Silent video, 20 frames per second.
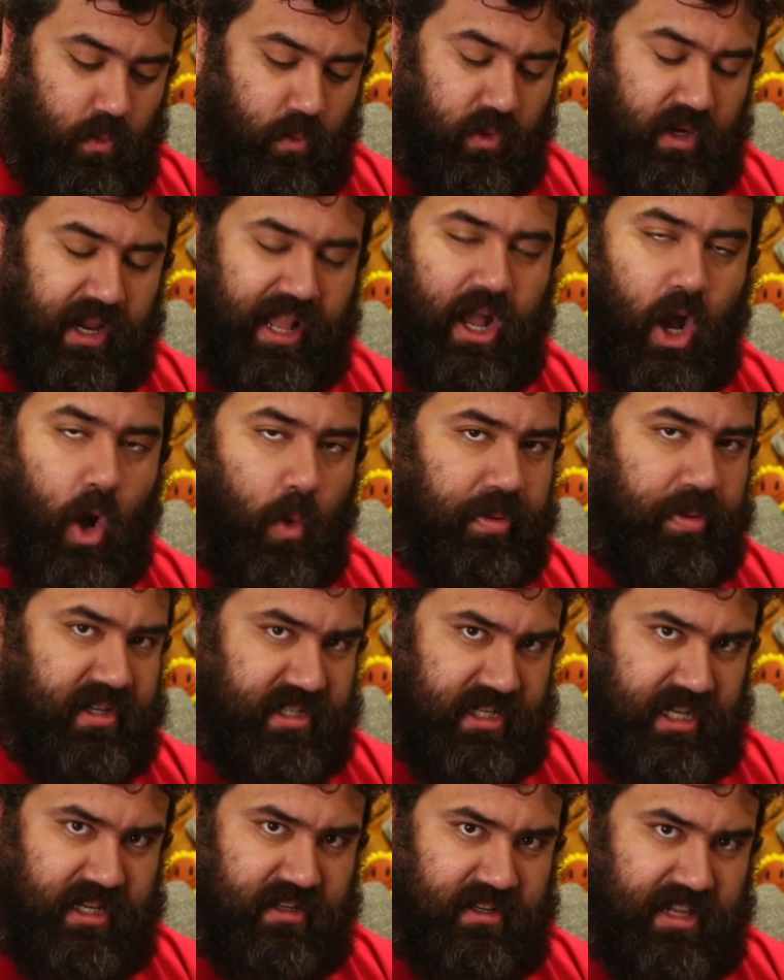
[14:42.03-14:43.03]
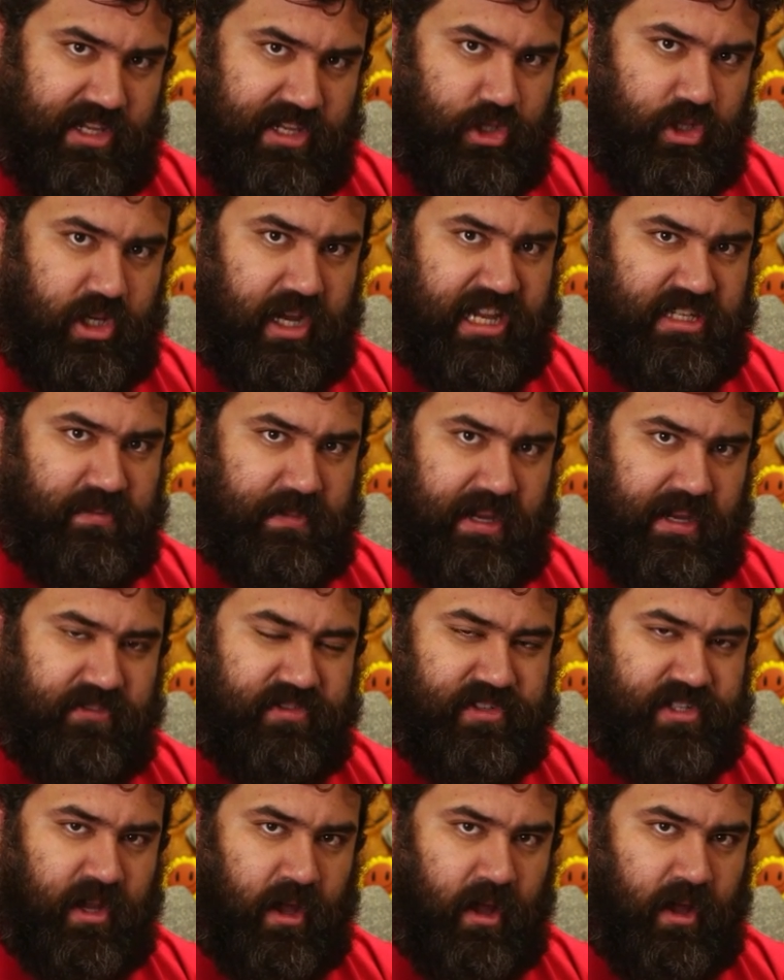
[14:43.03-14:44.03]
When I opened it, as you guys may
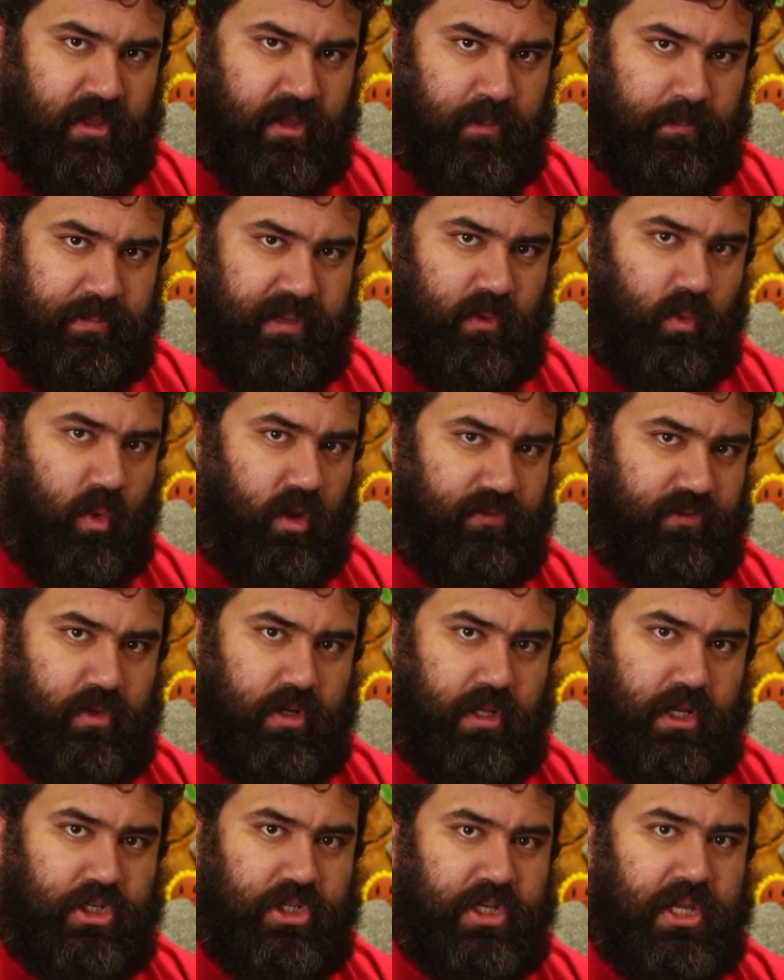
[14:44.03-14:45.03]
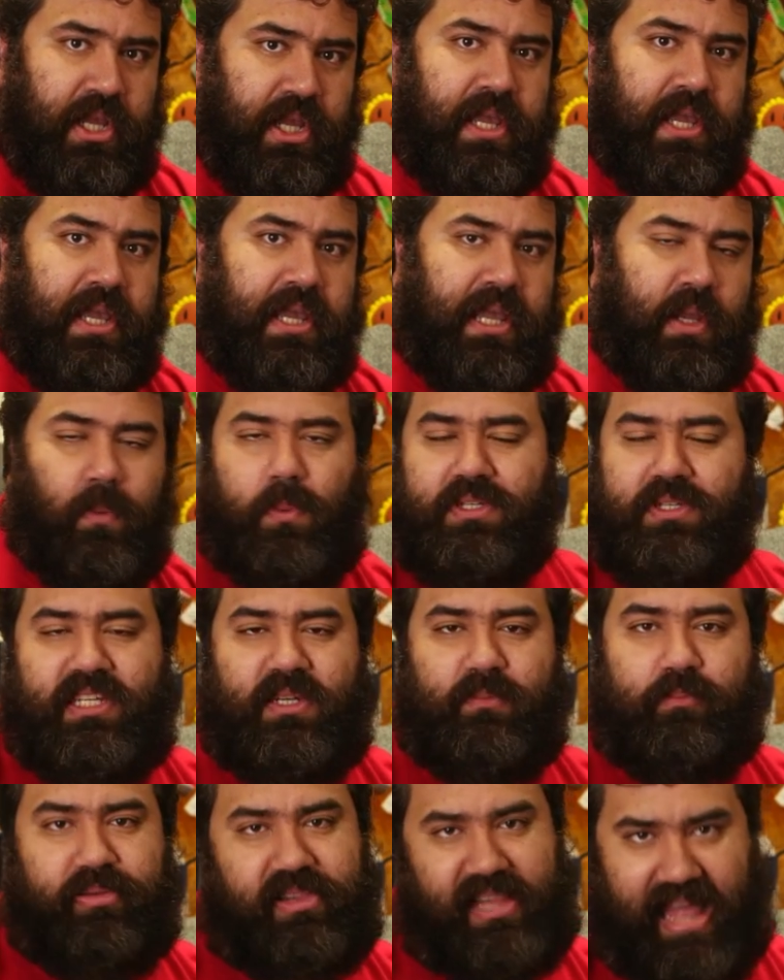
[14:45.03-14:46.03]
have saw in the B-roll footage, it was
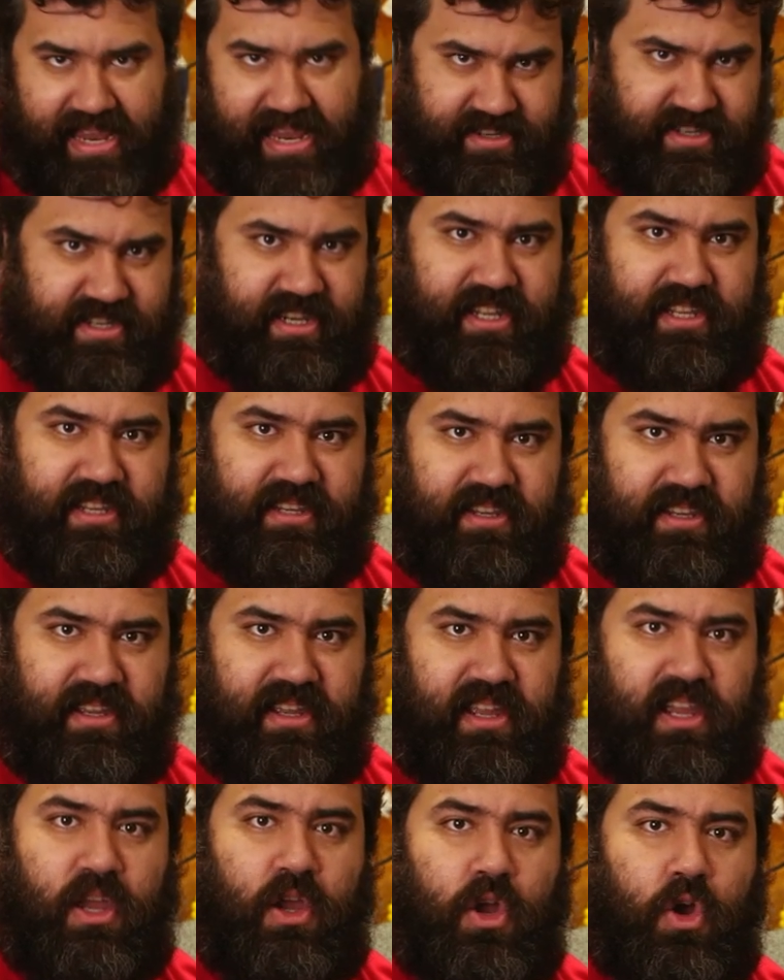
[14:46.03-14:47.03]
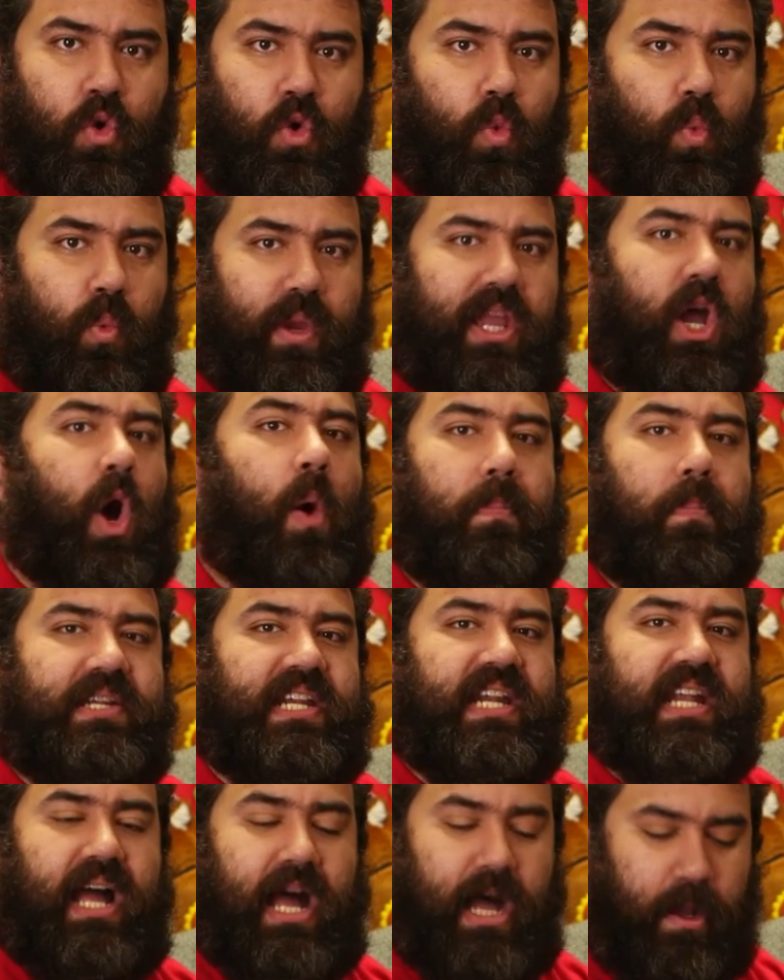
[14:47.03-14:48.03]
in plastic. We
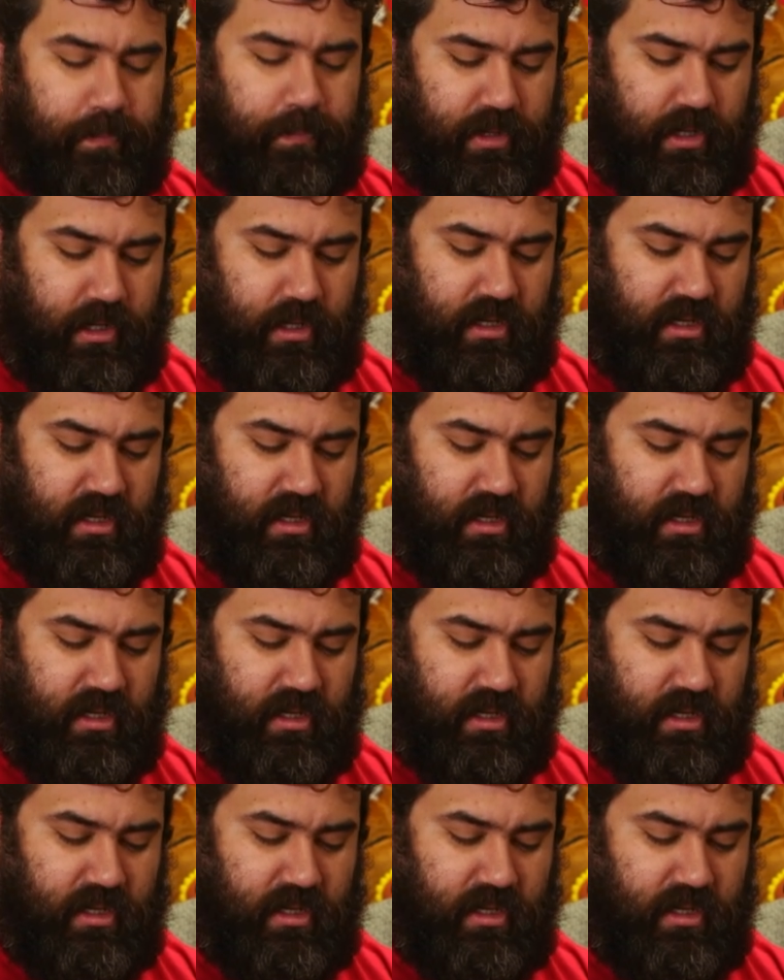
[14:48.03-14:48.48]
opened it up,